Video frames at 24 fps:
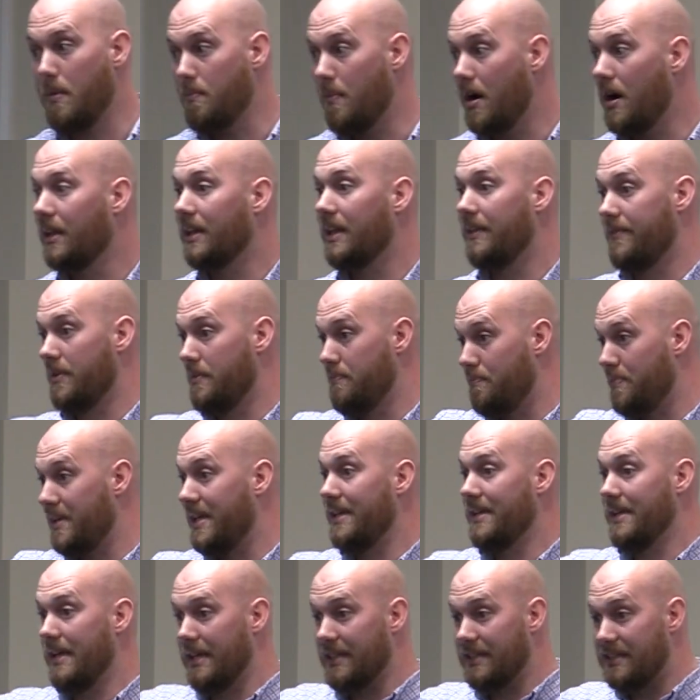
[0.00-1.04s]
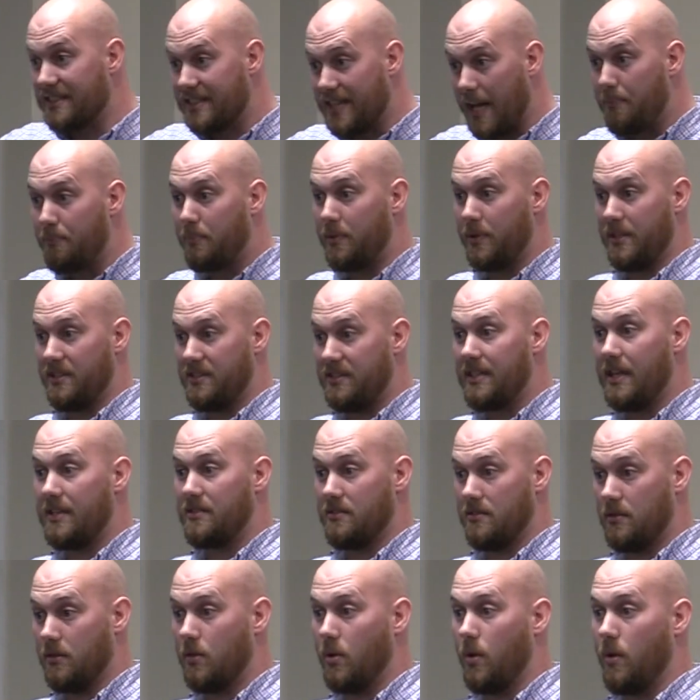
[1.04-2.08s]
among them and be ye separate,
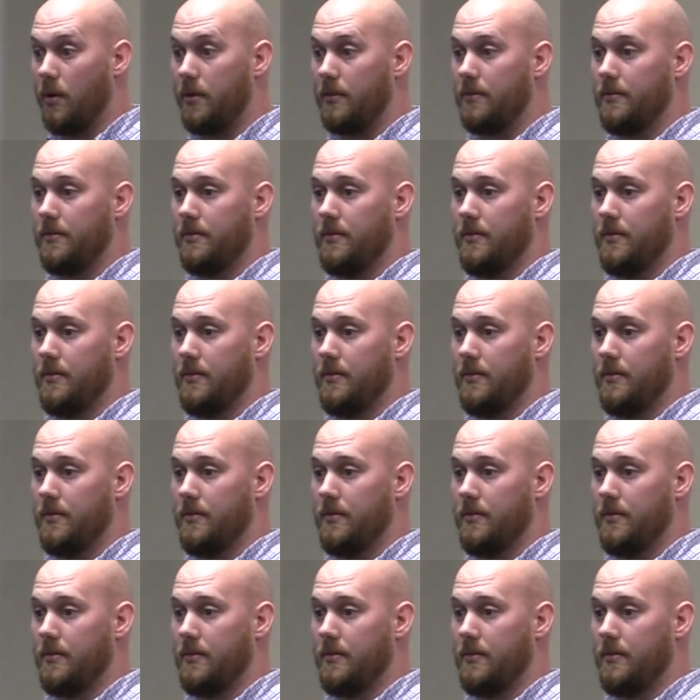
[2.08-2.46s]
says the Lord."